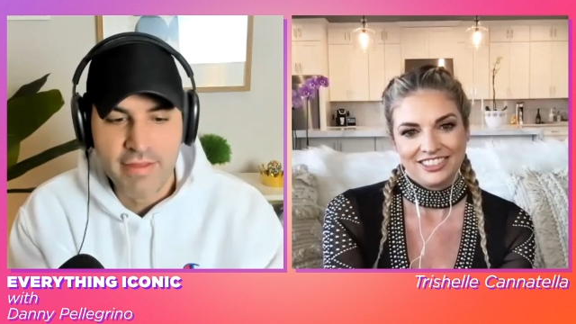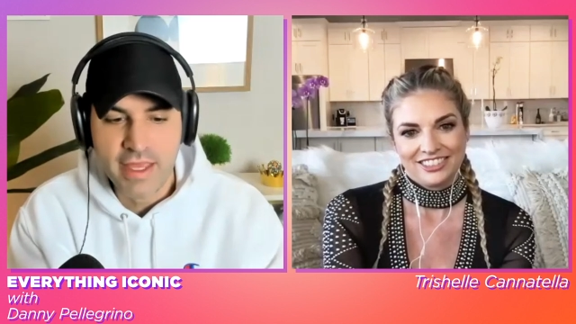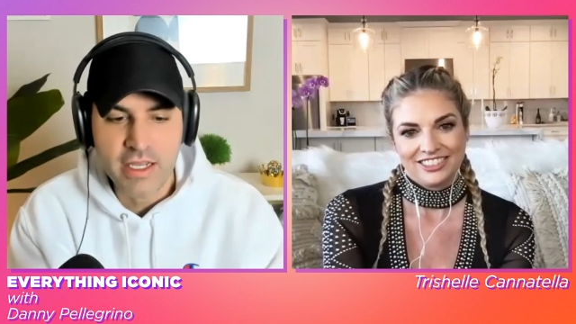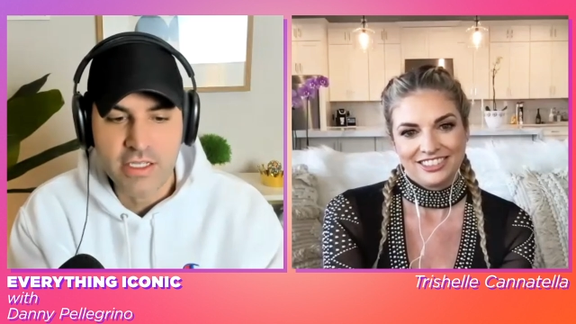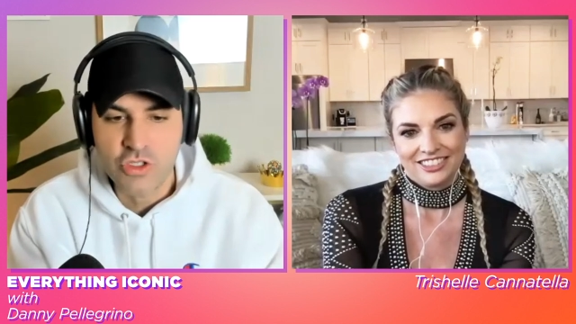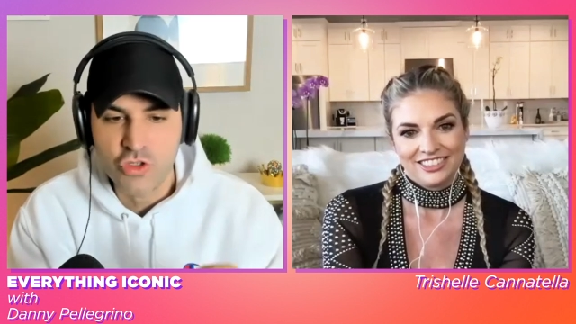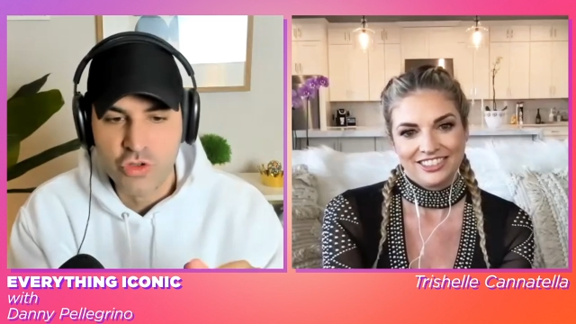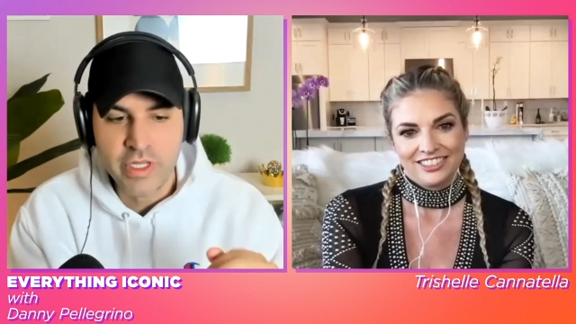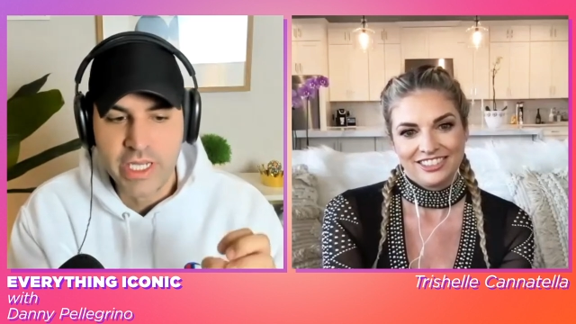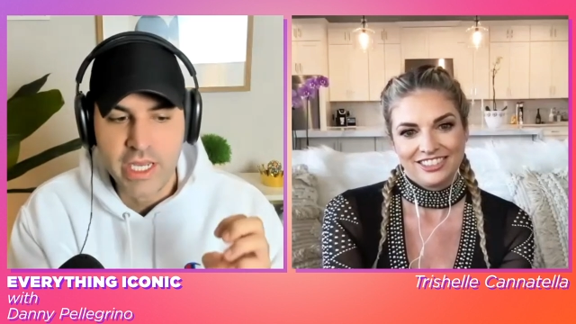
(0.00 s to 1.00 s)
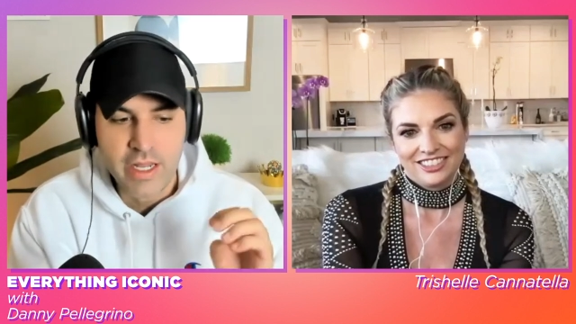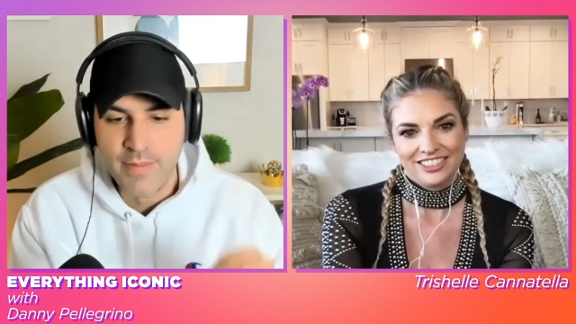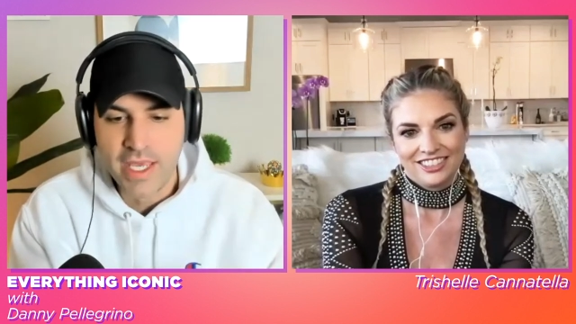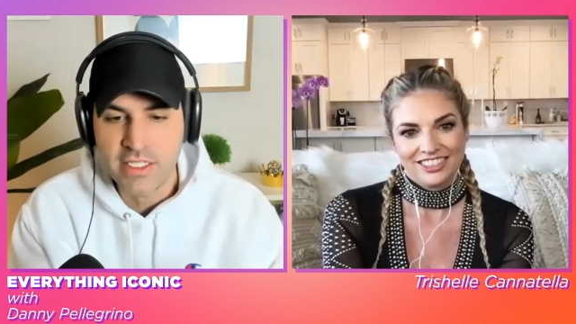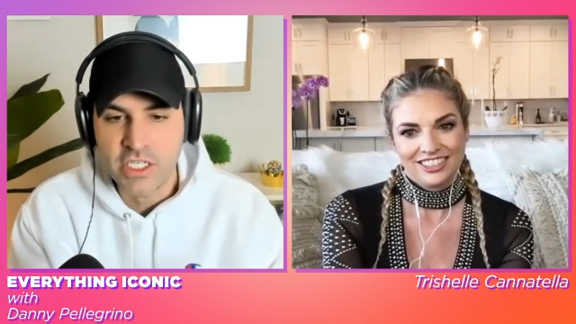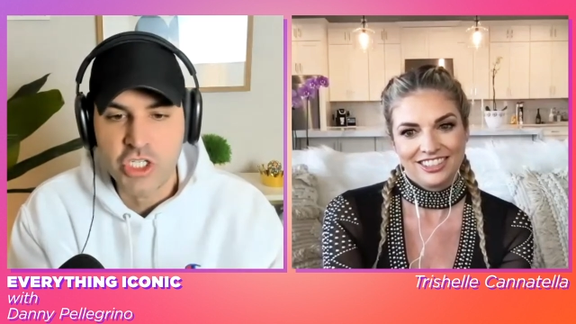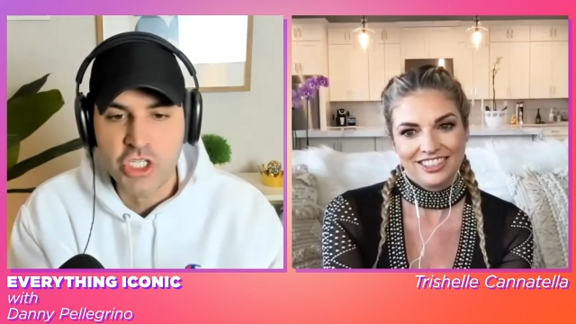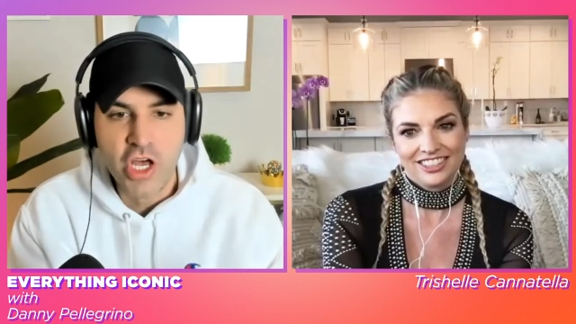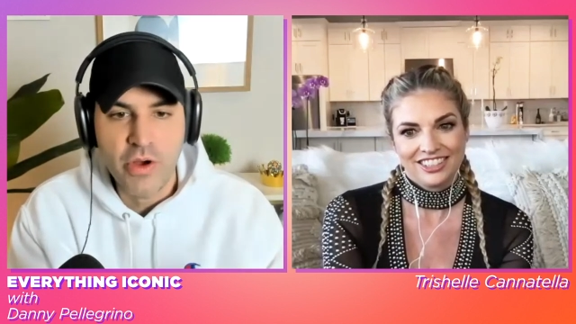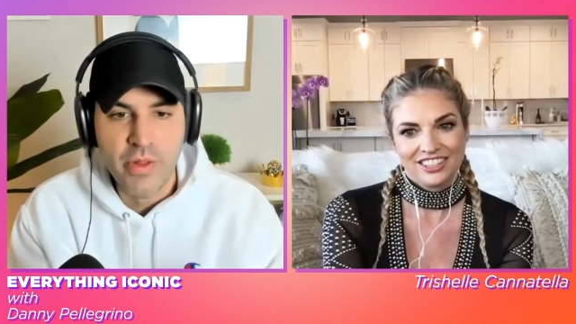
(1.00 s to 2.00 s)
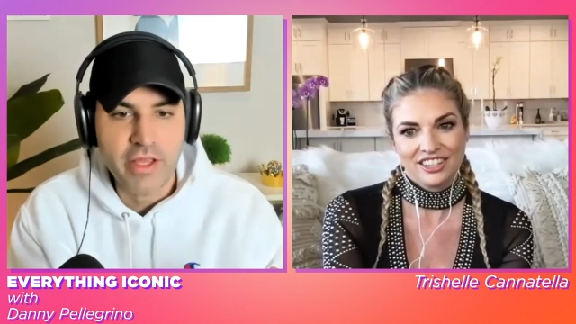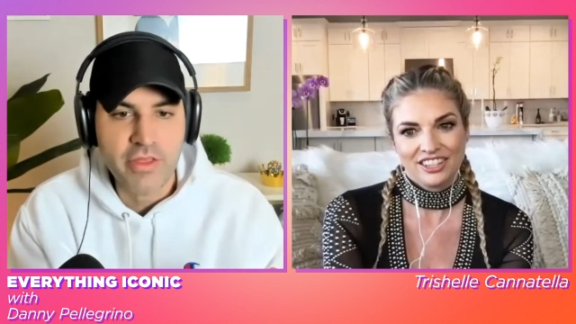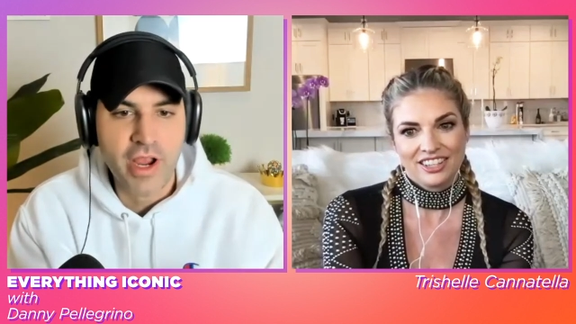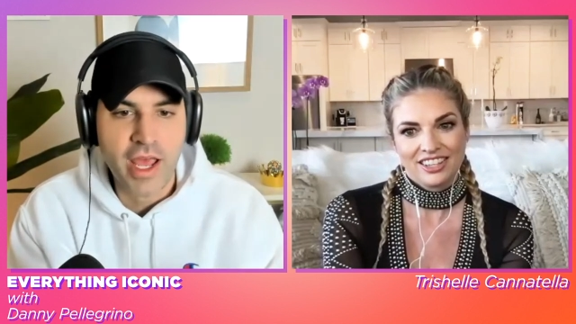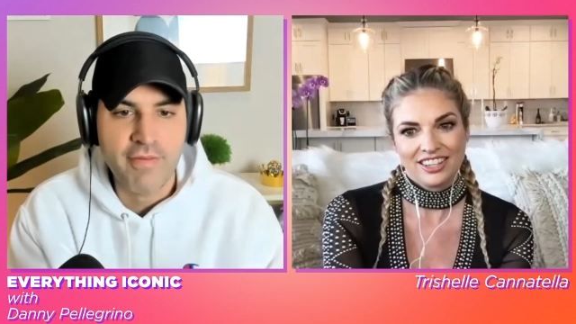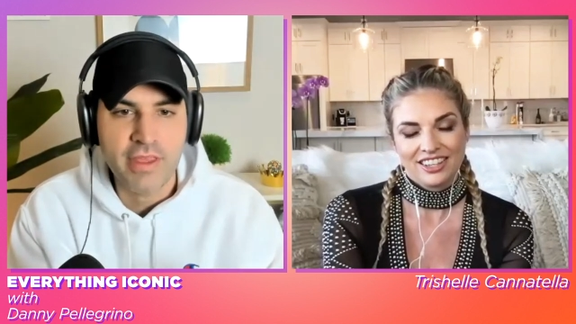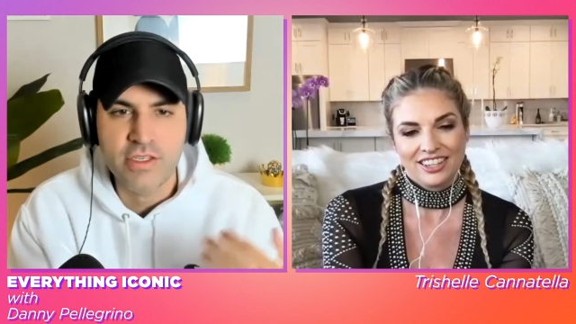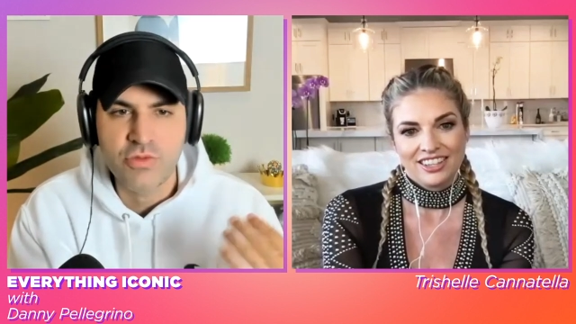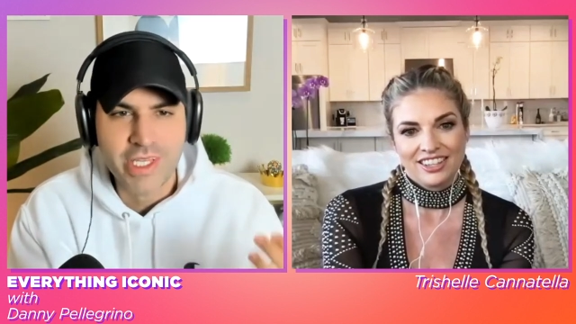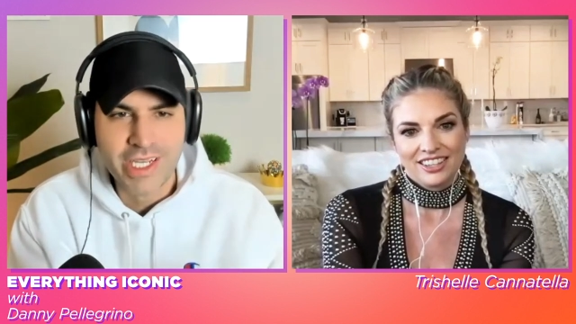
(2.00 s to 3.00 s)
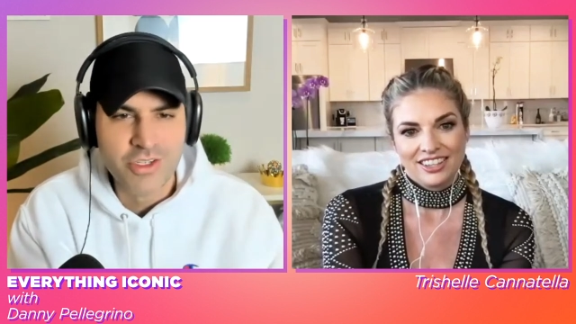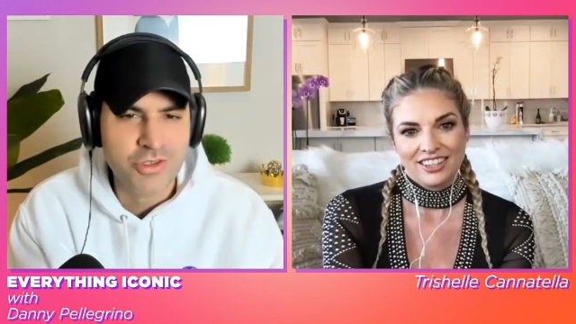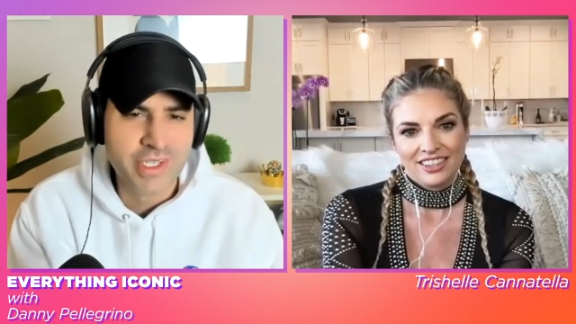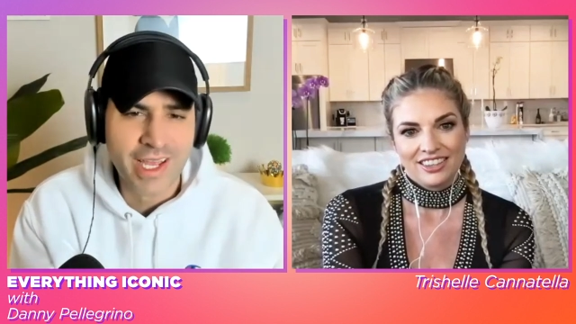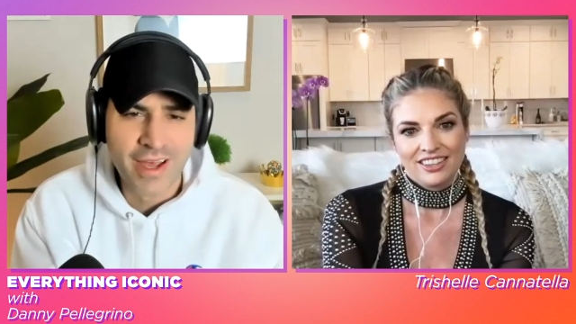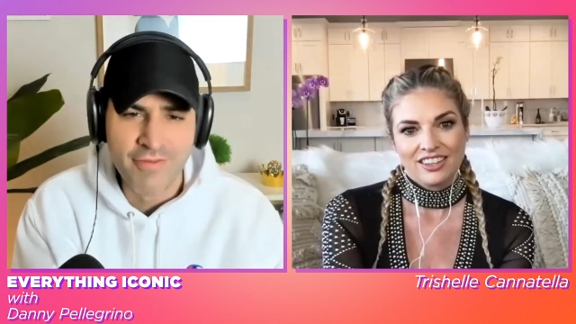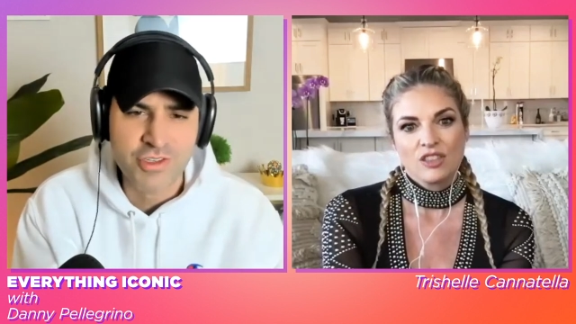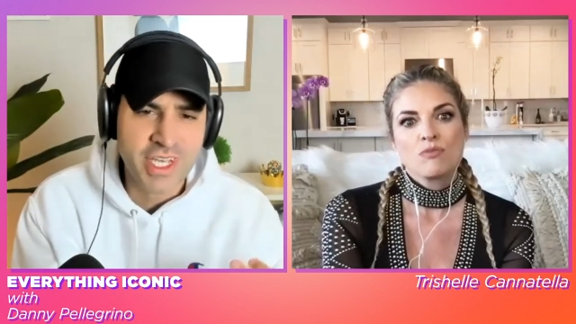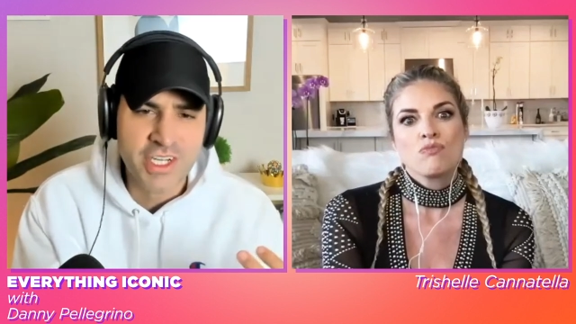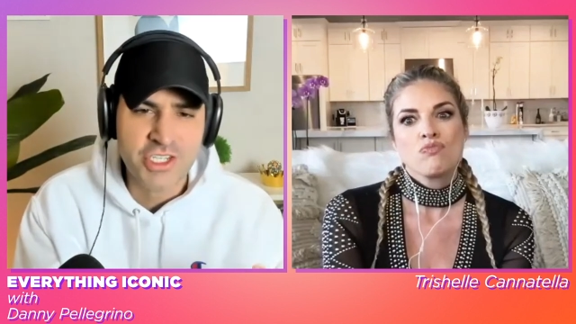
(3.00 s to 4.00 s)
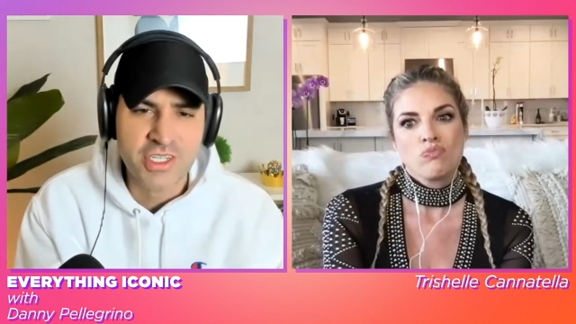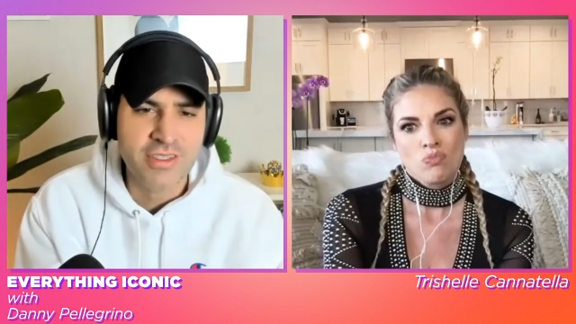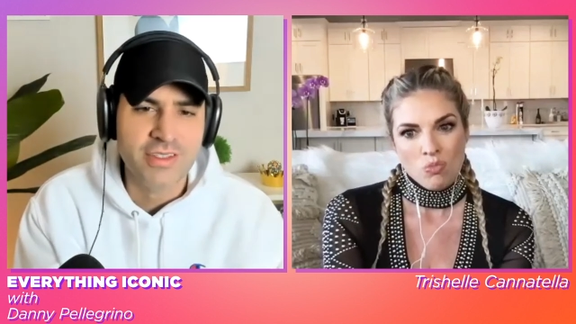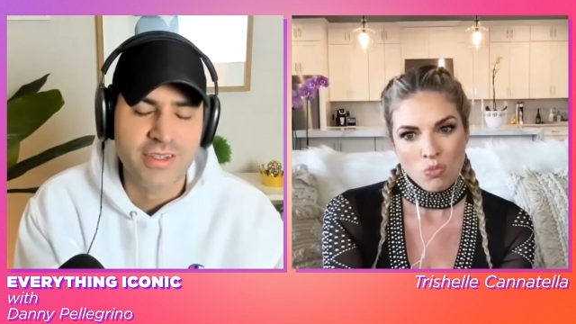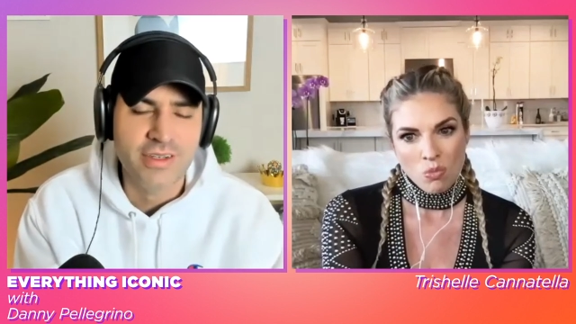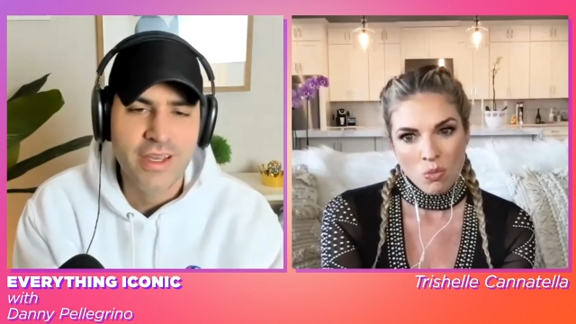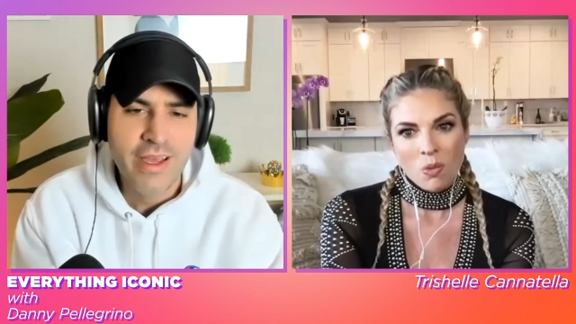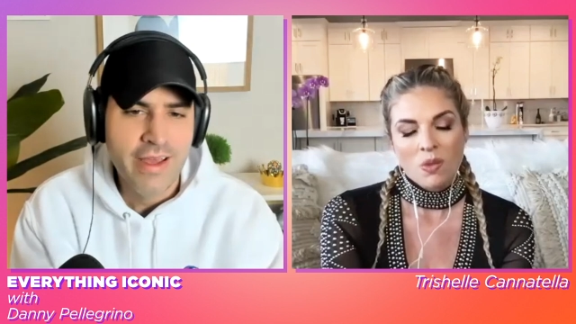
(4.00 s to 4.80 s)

Speaker 1: I think it's truly an amazing show. Like they're having these really interesting conversations and